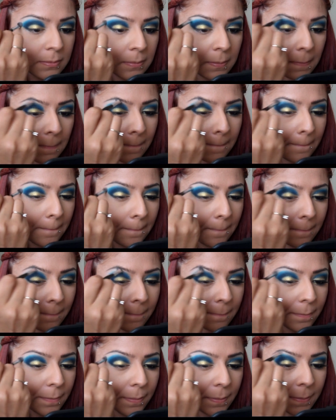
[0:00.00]

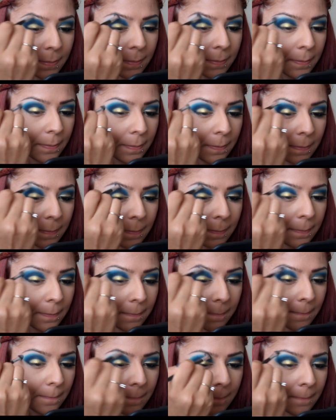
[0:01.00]

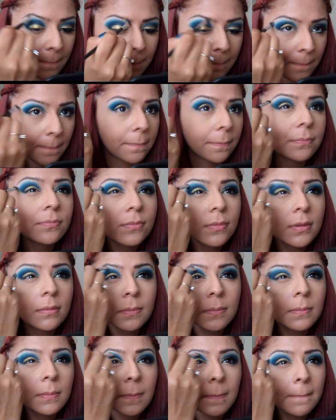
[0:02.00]

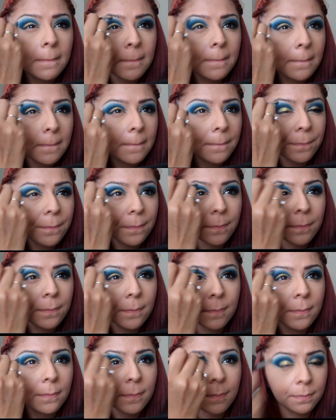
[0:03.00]

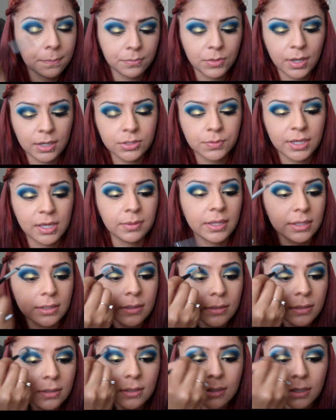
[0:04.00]

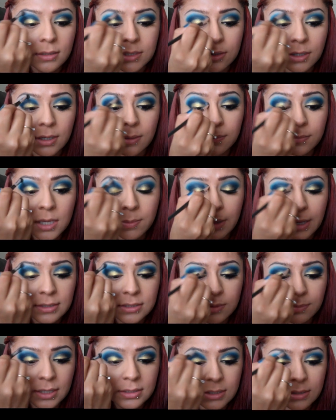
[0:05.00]

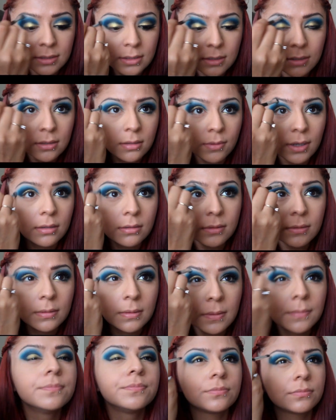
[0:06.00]

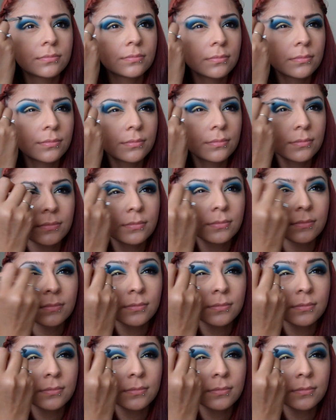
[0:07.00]
No one is speaking in this clip.